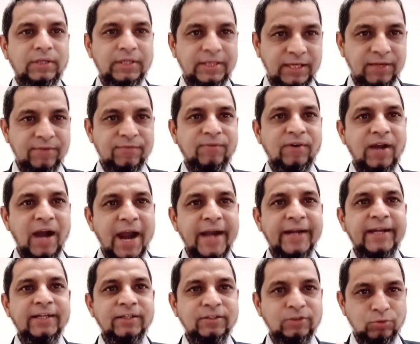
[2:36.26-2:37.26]
give
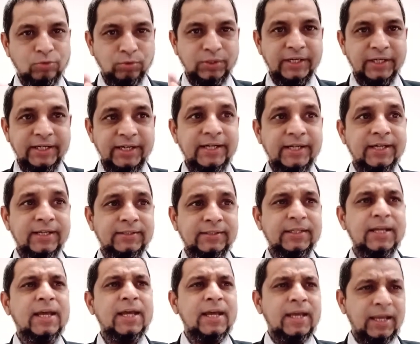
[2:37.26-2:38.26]
guidance to the
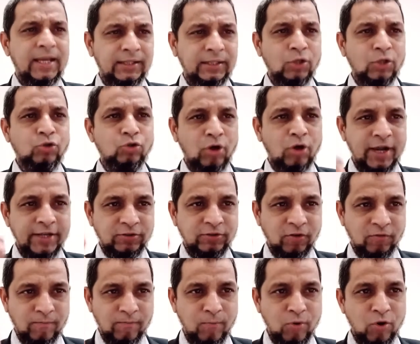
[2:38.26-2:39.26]
readers in the
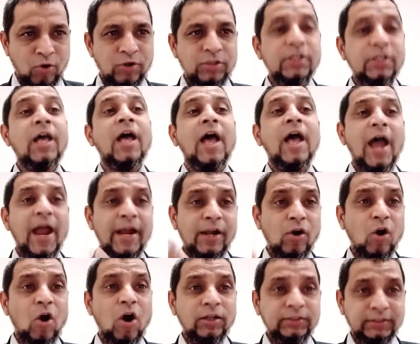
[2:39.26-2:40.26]
choice of books
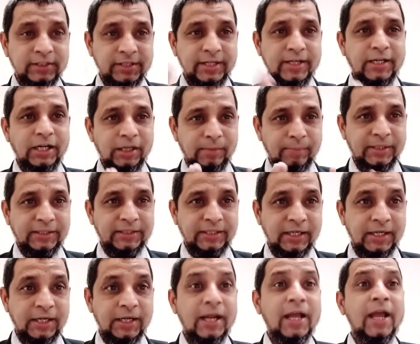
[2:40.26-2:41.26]
and other reading
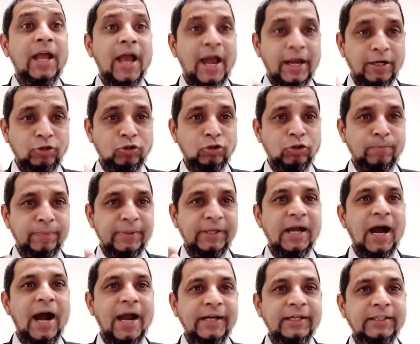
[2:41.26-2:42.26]
material and should be
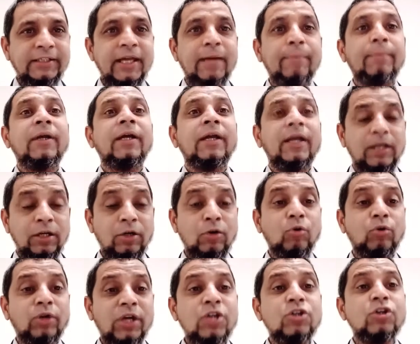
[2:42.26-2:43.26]
guide them
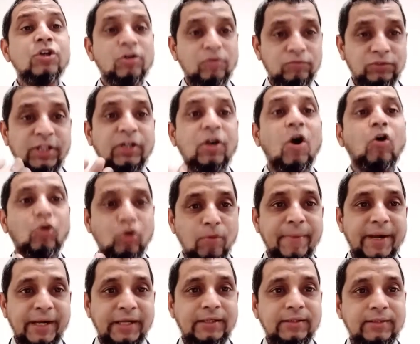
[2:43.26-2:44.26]
in location of the
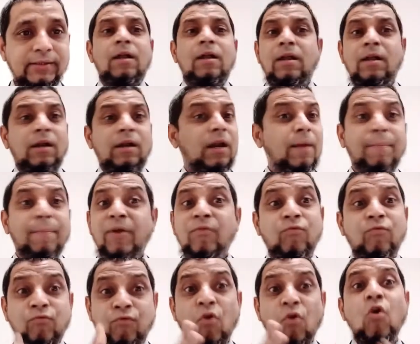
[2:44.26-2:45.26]
document. Number
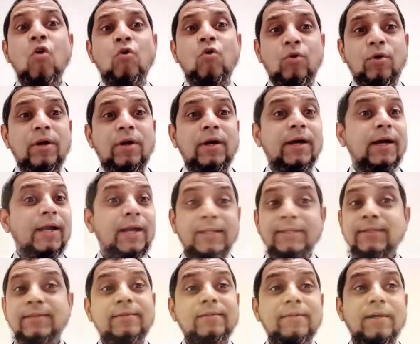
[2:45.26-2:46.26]
four,
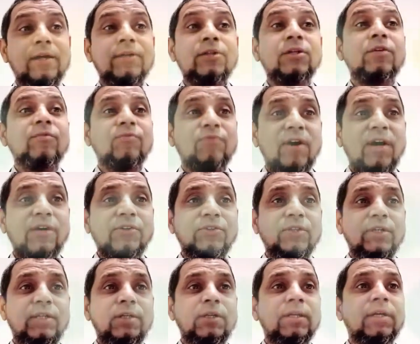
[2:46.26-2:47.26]
instruction
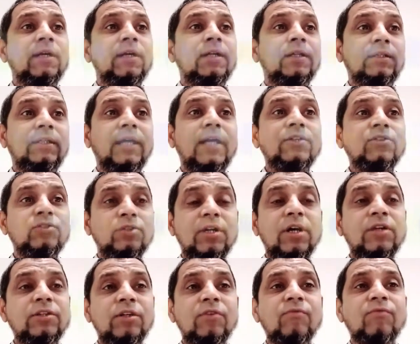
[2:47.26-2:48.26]
function. The
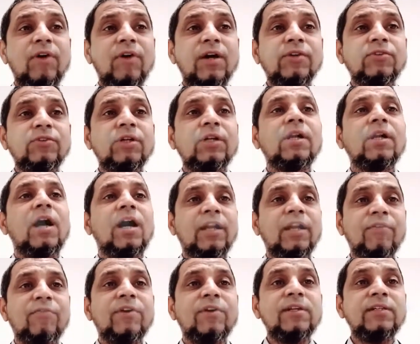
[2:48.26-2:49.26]
instruction function, a
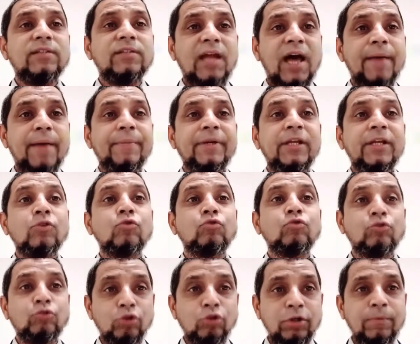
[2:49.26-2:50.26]
reference librarian
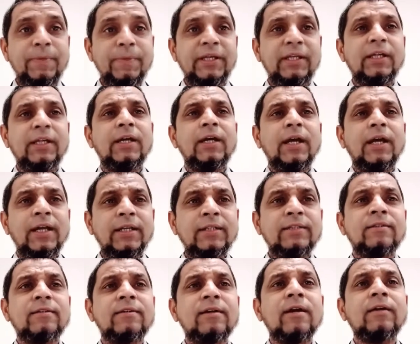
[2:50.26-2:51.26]
should be
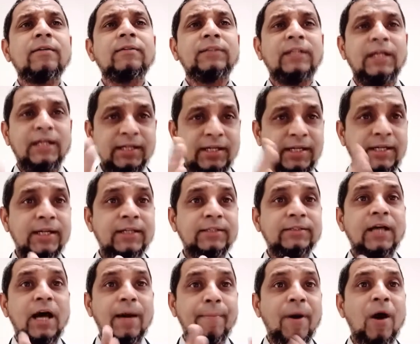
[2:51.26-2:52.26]
instruct the readers
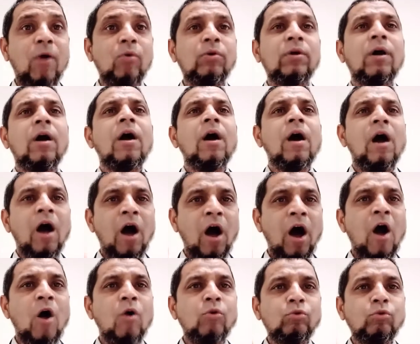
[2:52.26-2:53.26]
about
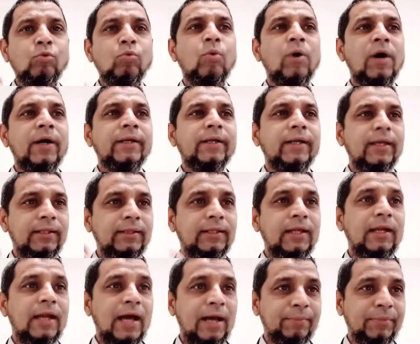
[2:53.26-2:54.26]
how to work in
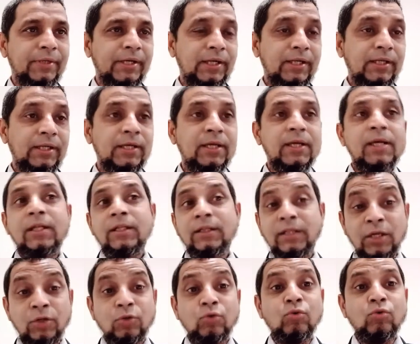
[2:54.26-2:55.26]
the library,
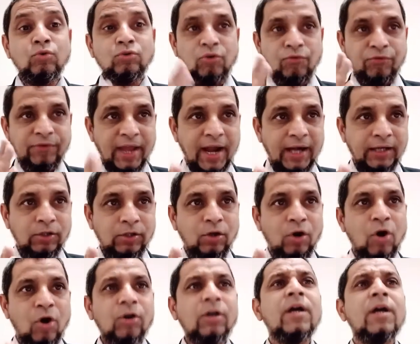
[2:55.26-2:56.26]
the use of
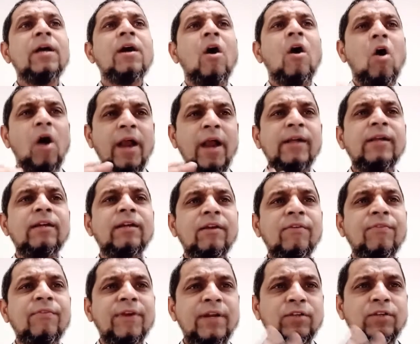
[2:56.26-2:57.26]
catalog and
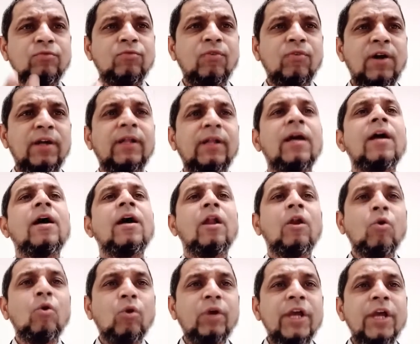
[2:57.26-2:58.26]
reference work,
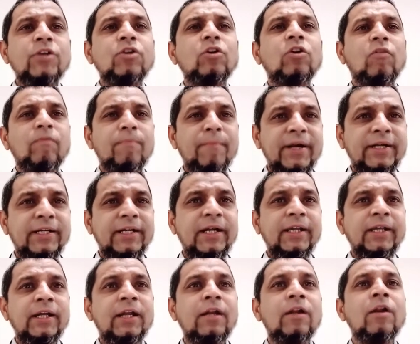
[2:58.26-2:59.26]
location of
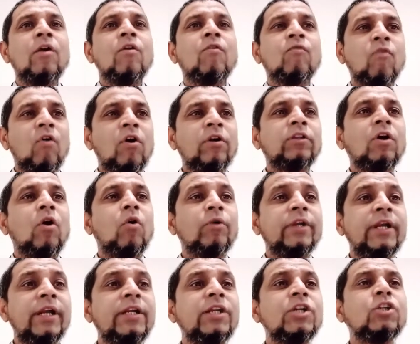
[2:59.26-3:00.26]
material for the
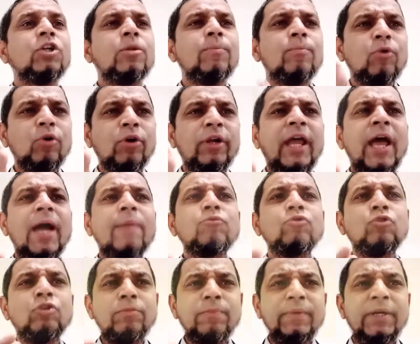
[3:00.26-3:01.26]
orientation program
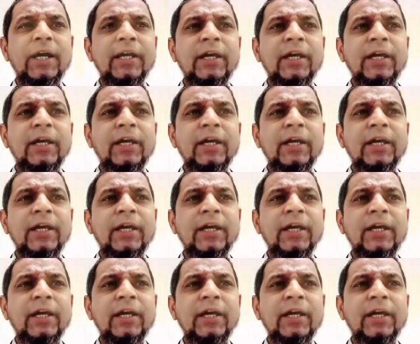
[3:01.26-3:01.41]
should be